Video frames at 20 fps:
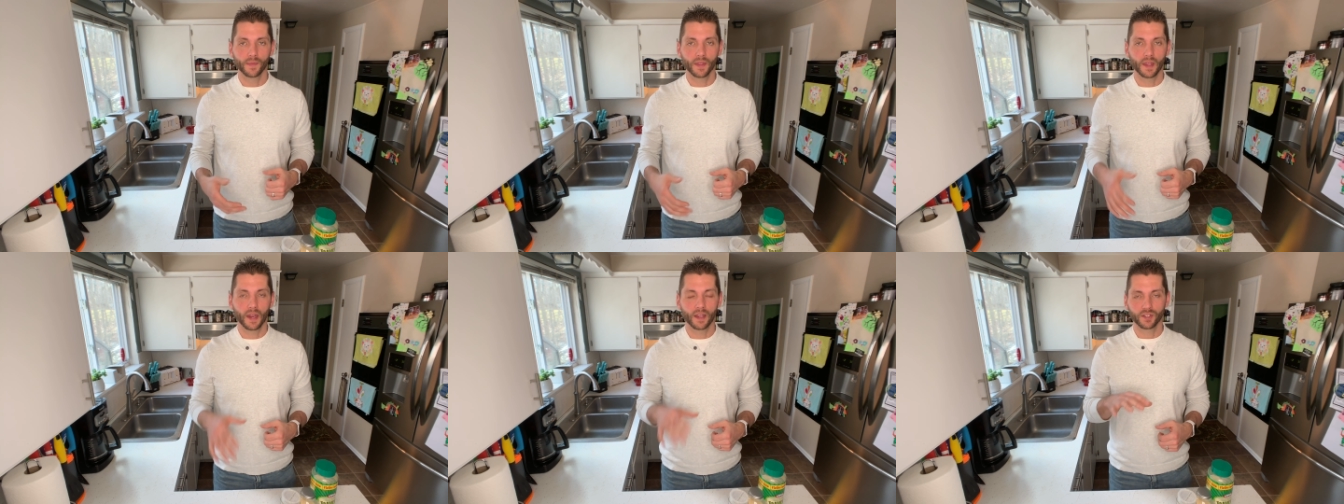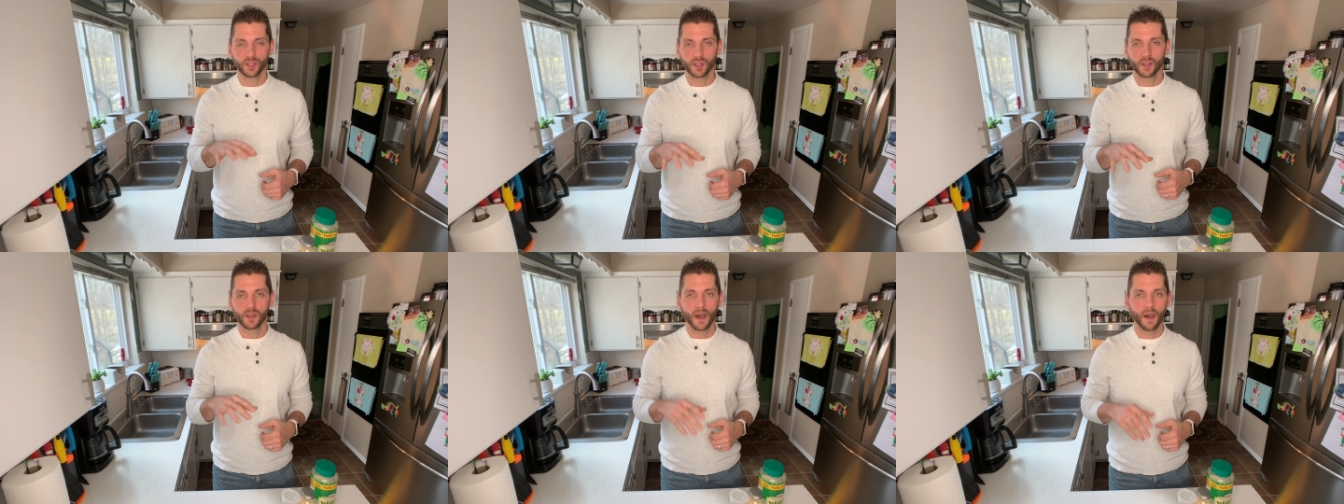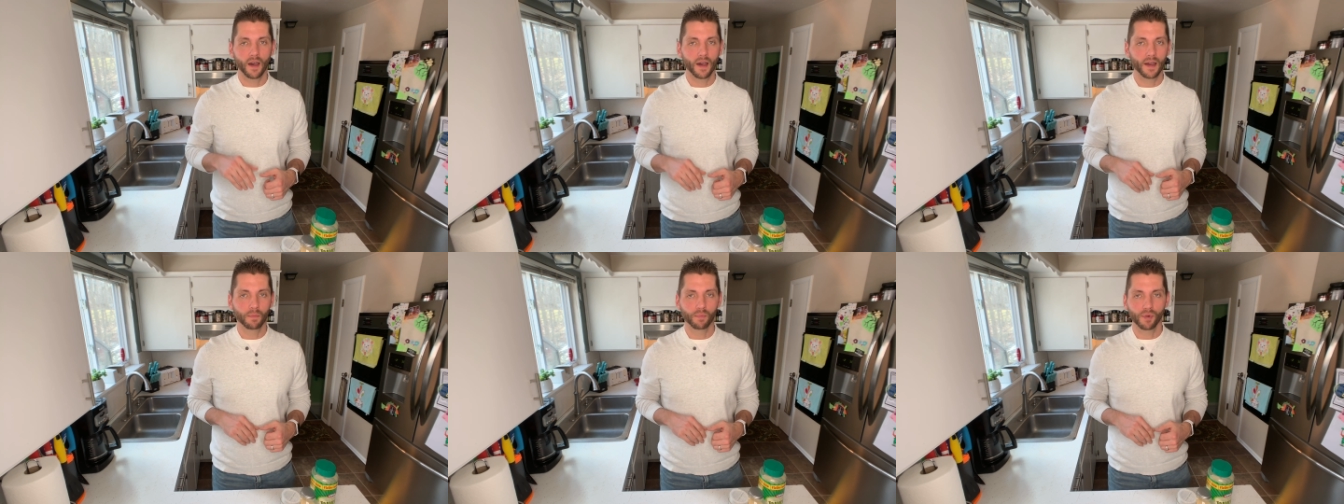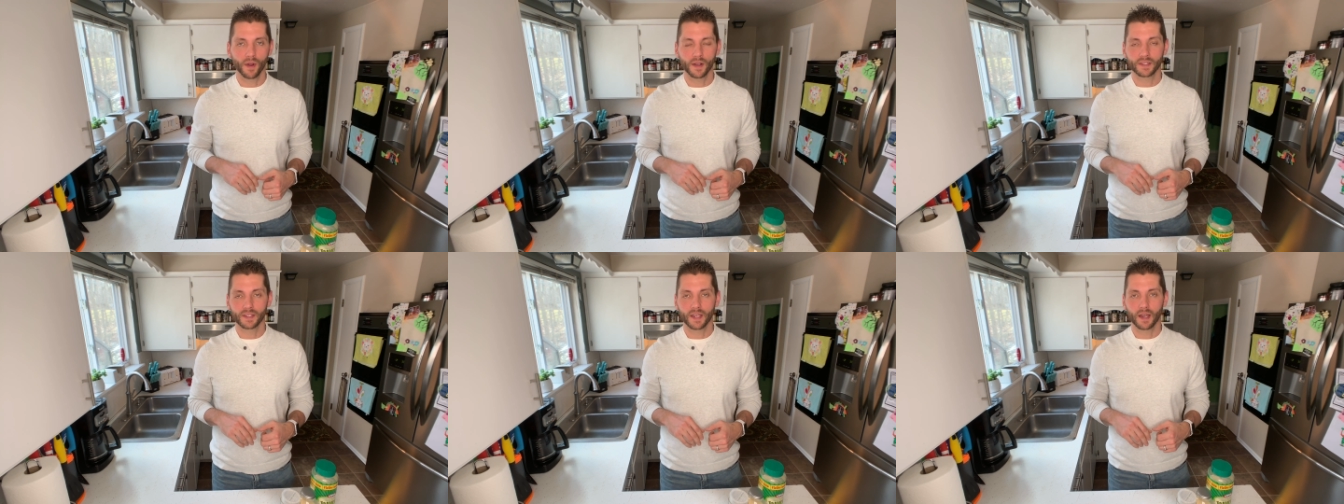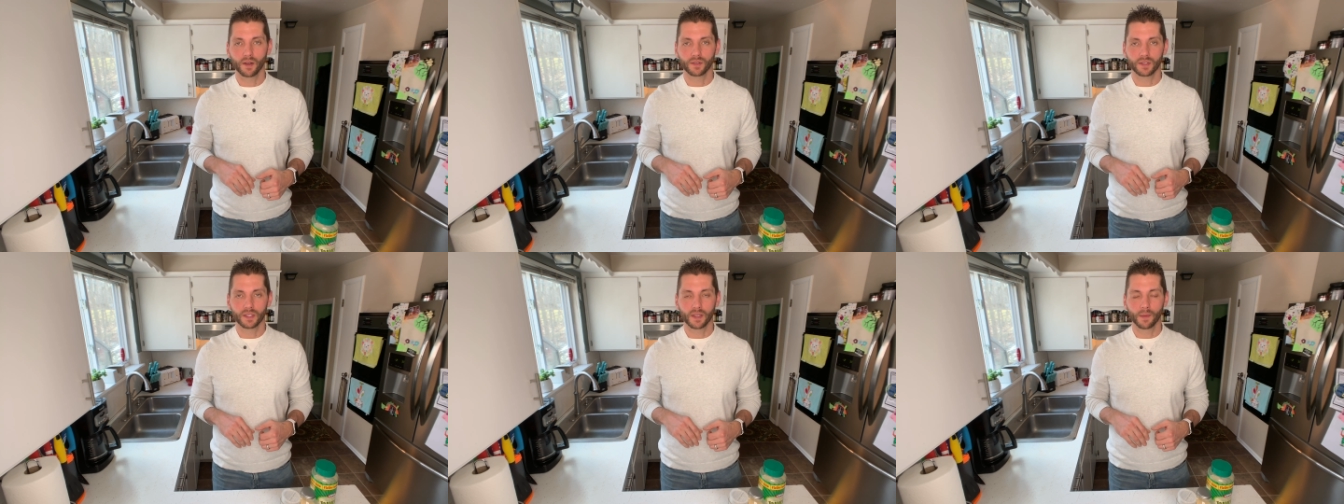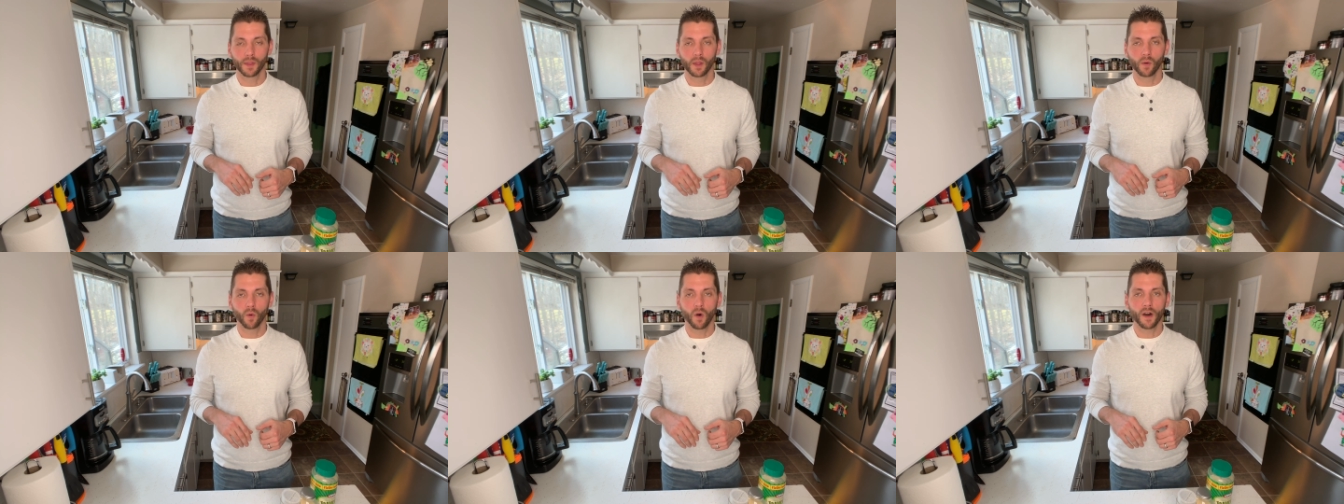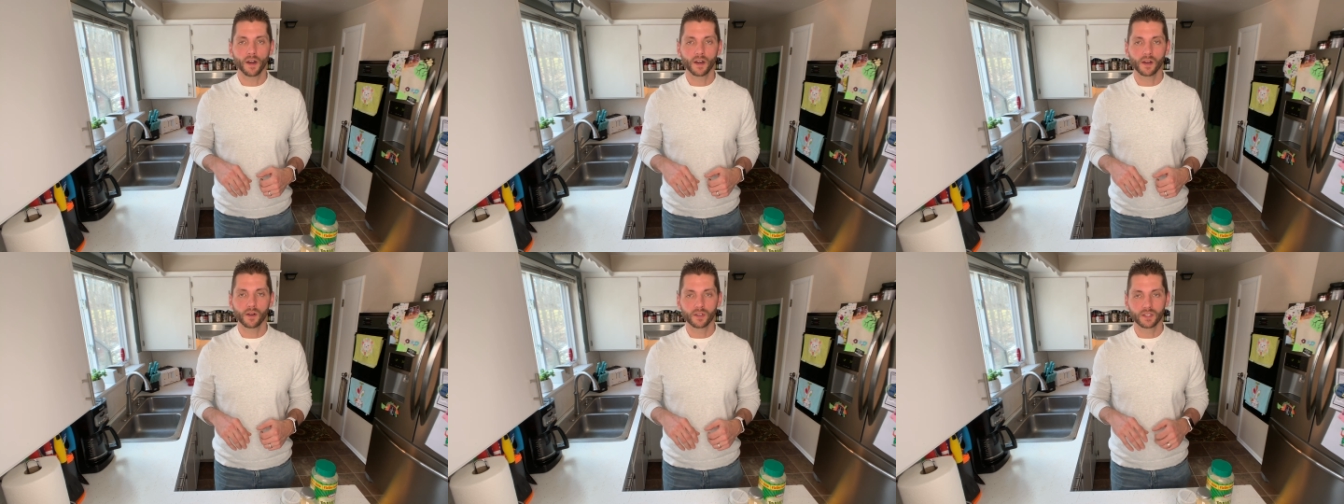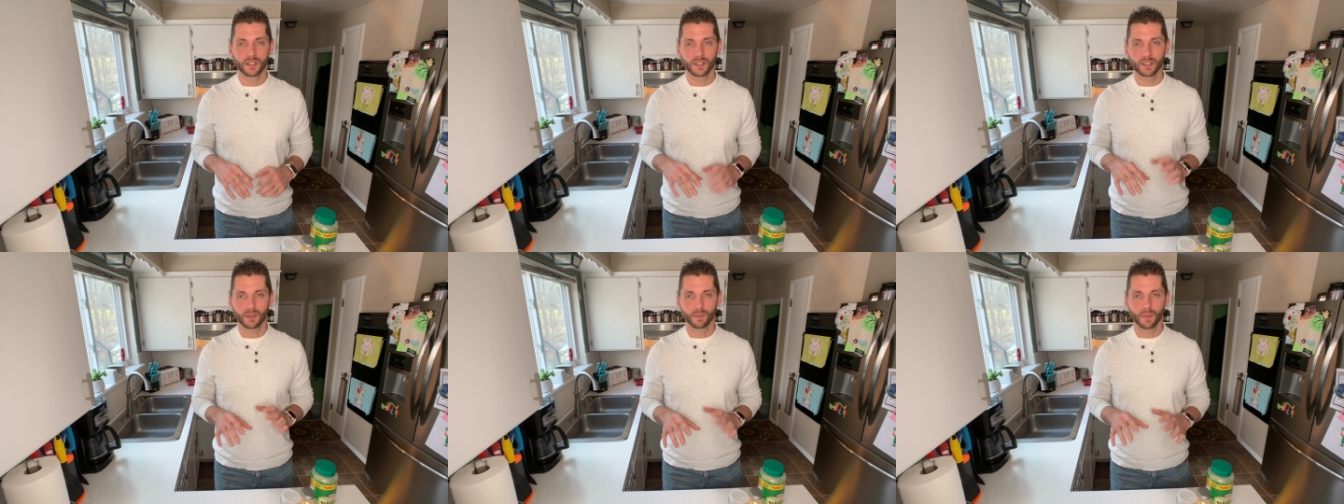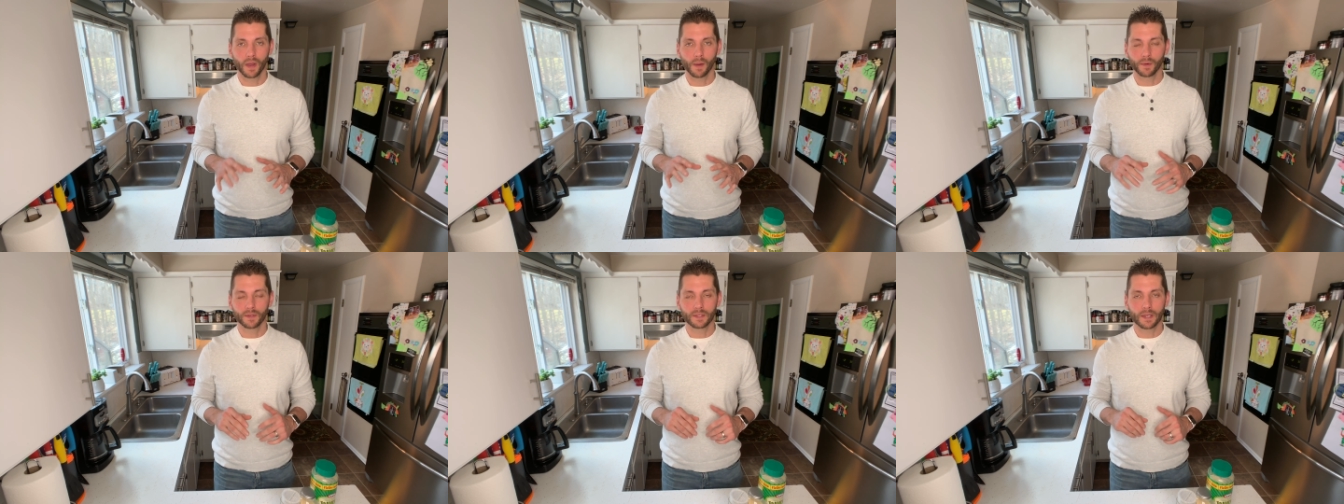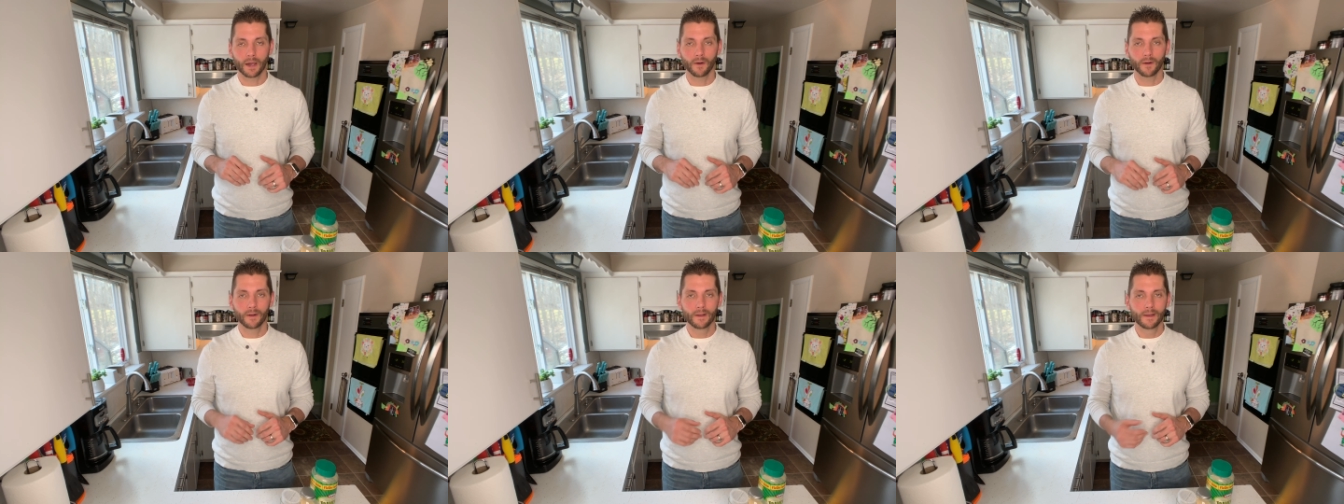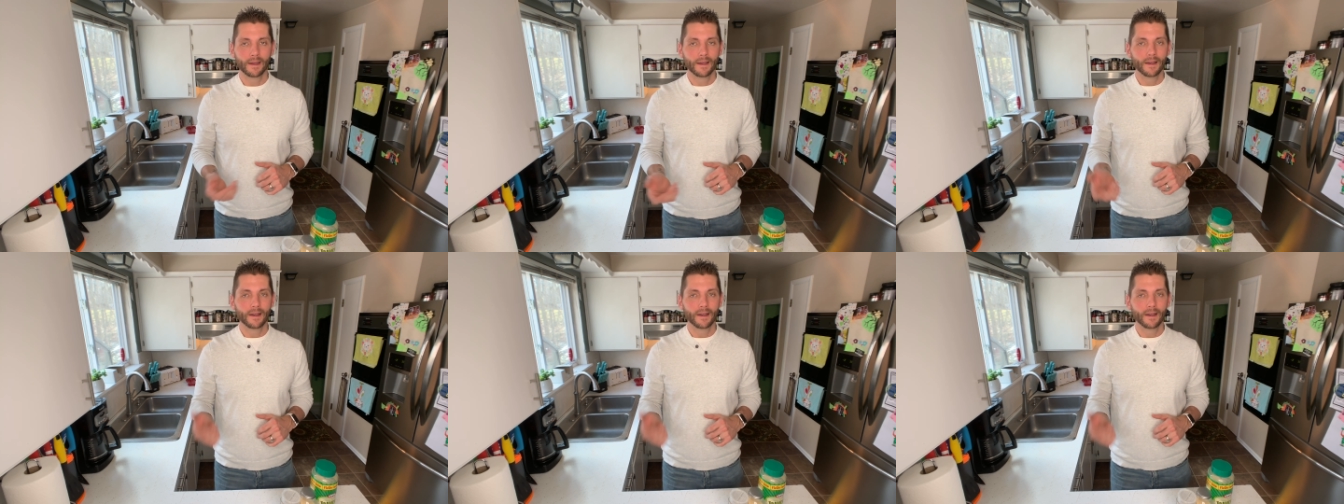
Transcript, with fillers: and I'll show you how I press out some of the water using some paper towel